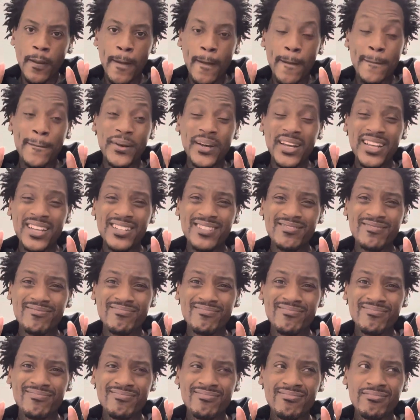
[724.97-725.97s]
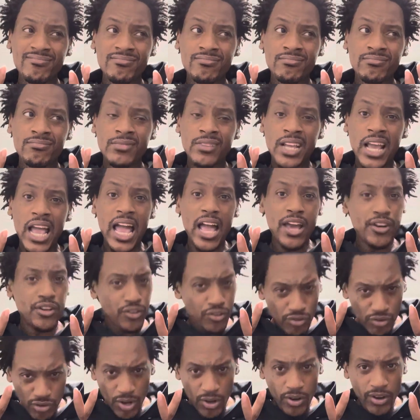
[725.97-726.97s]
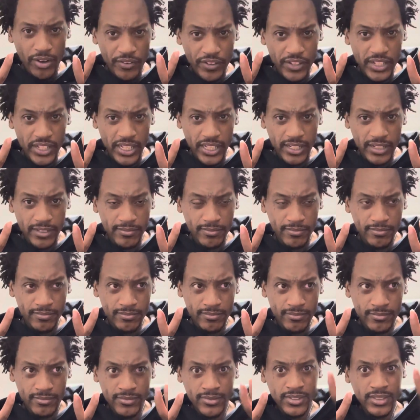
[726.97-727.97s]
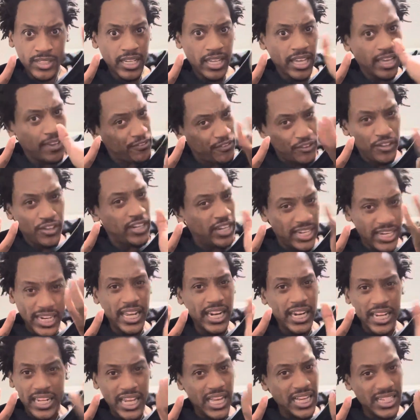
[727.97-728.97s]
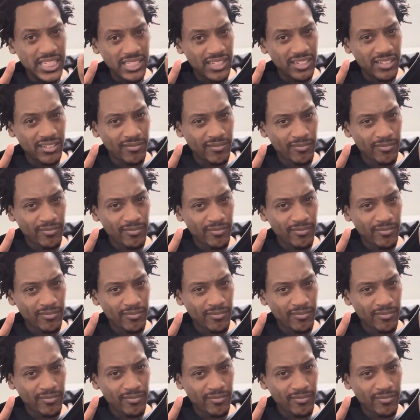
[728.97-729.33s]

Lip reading: But how do you know everything if you didn't analyze it?